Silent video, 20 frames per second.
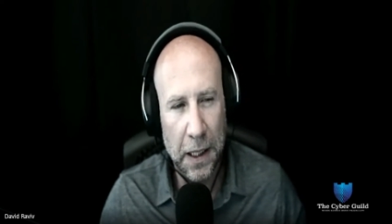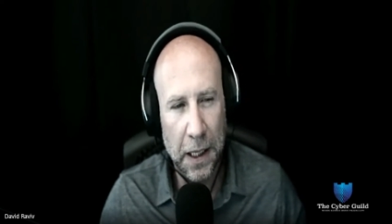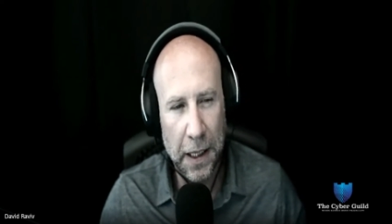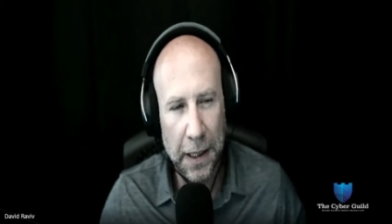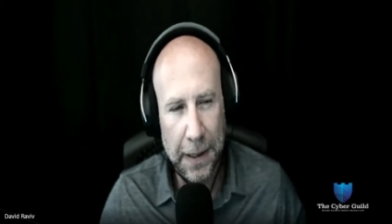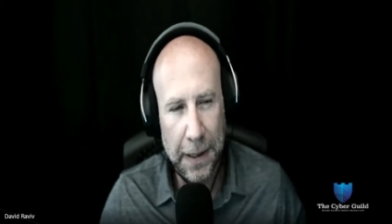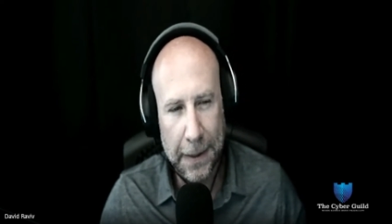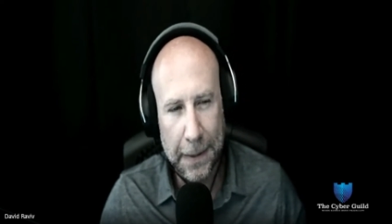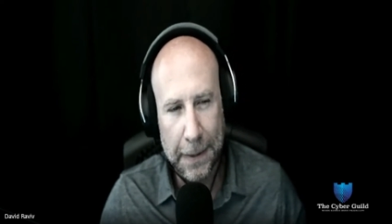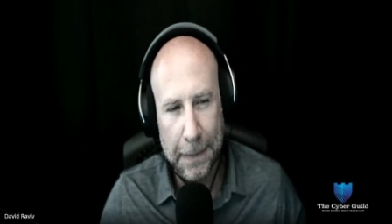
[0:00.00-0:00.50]

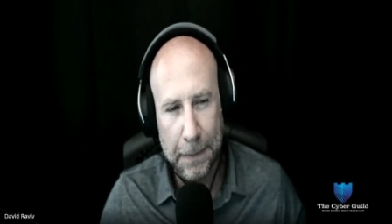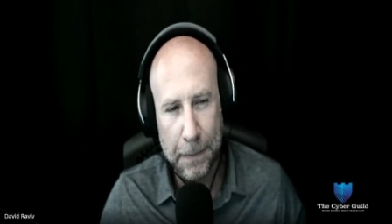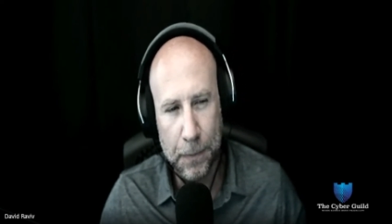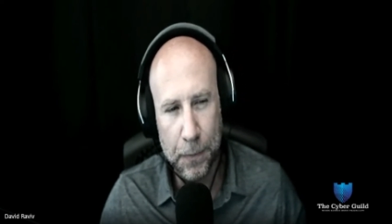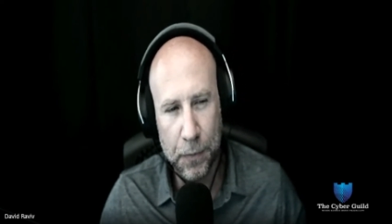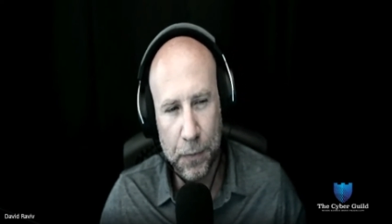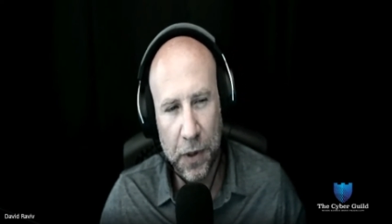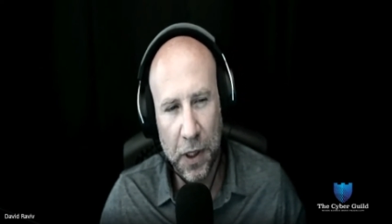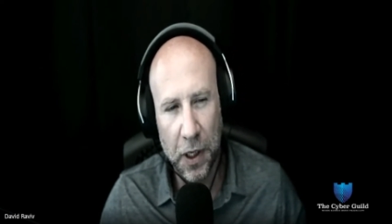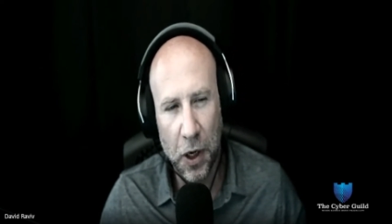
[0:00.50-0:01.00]
In
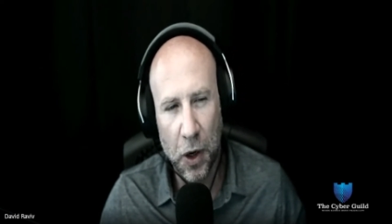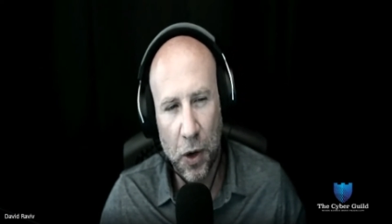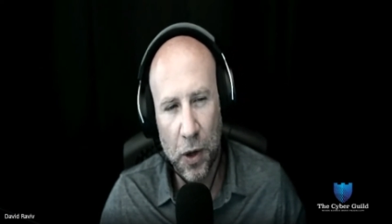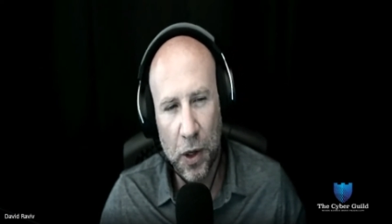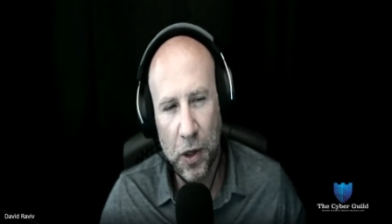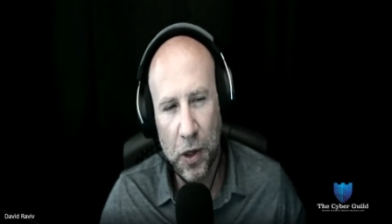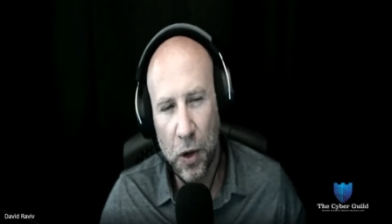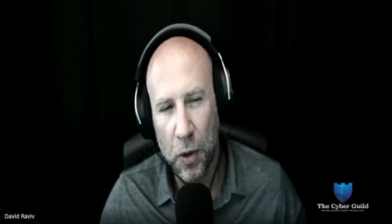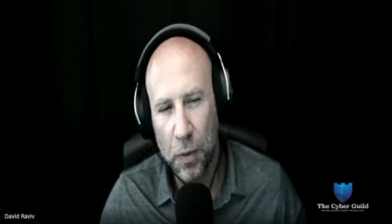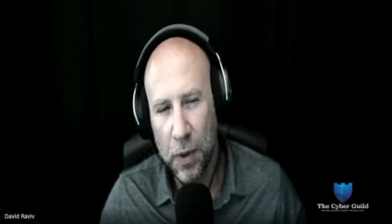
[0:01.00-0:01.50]

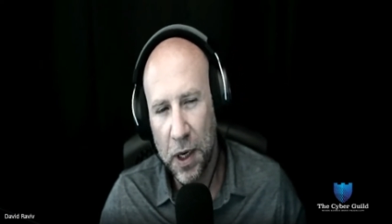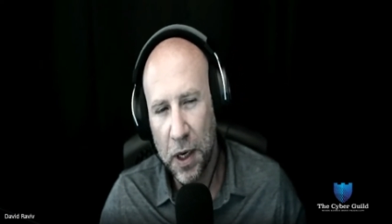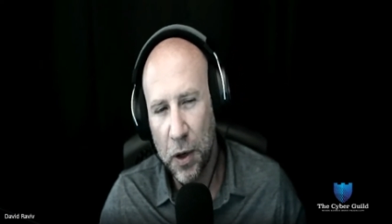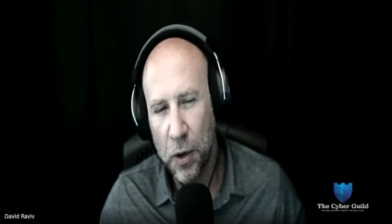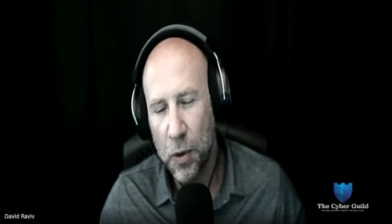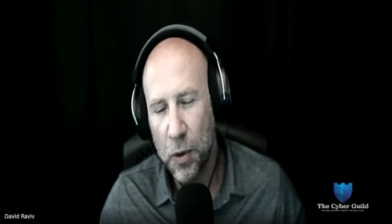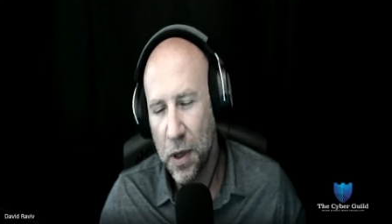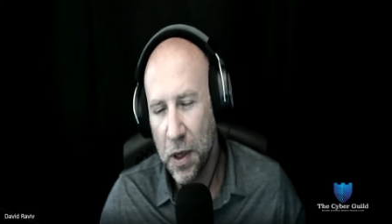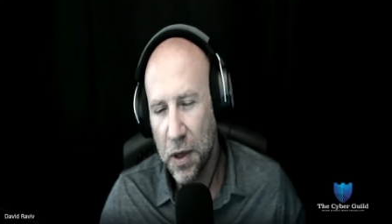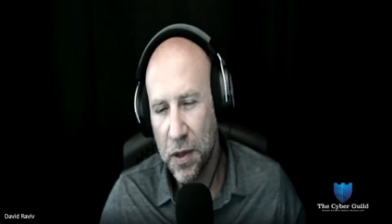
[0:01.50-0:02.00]
your opinion,
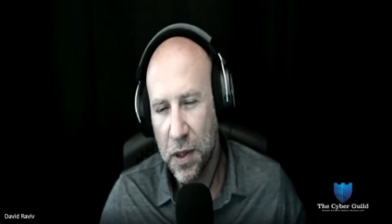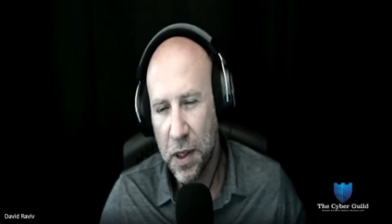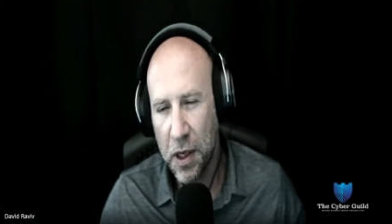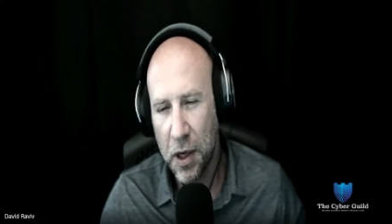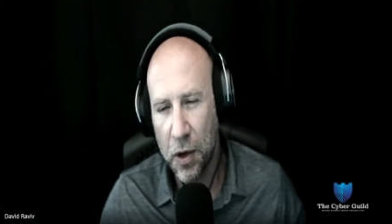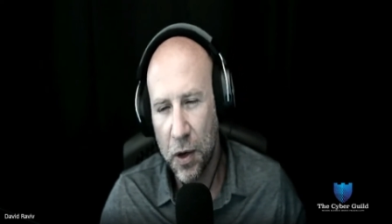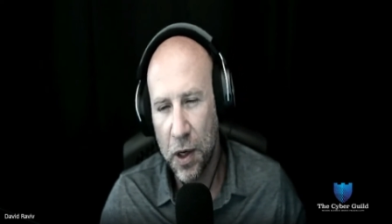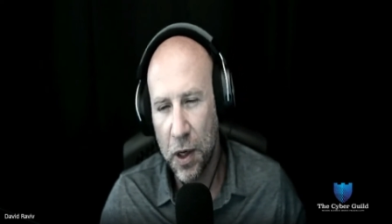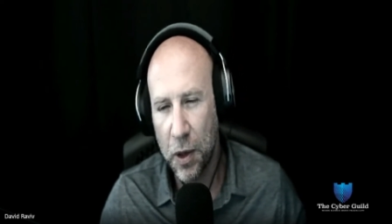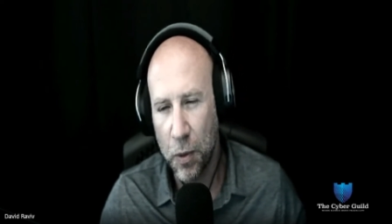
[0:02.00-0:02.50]
who does
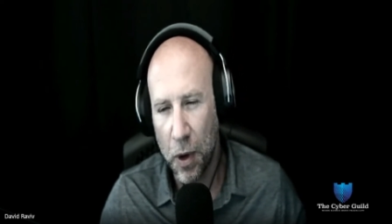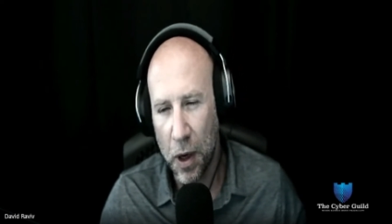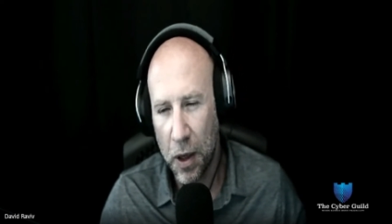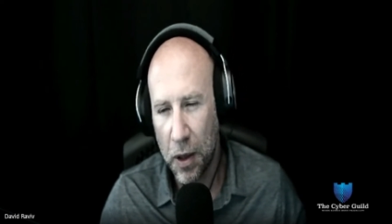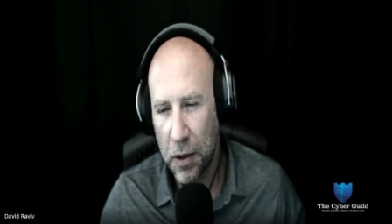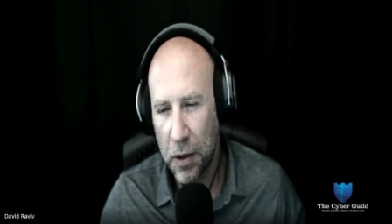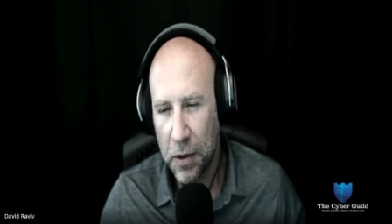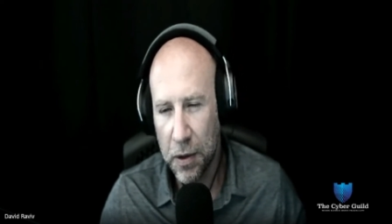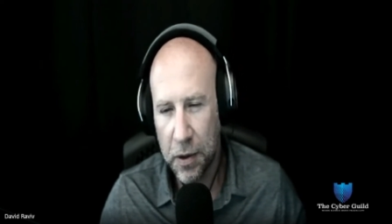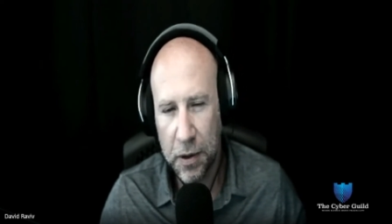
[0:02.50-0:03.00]
security
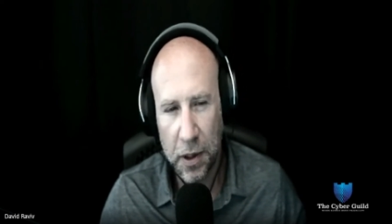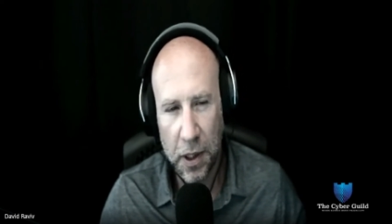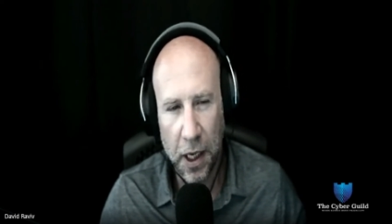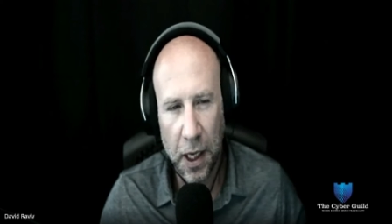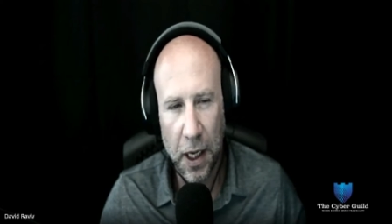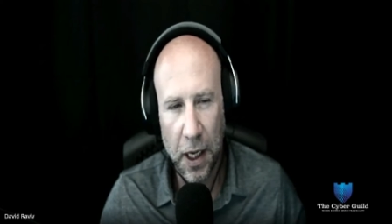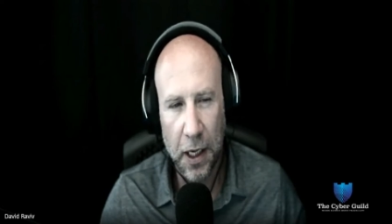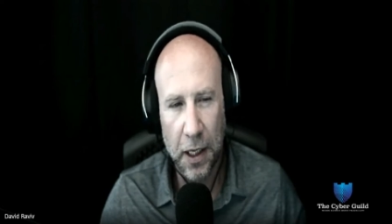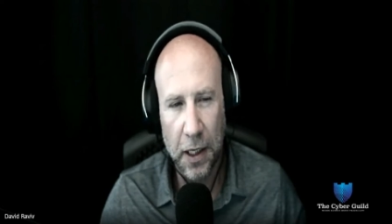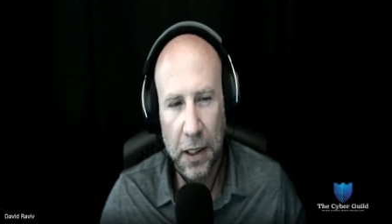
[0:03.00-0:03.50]
well
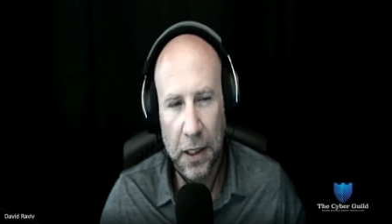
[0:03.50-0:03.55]
today?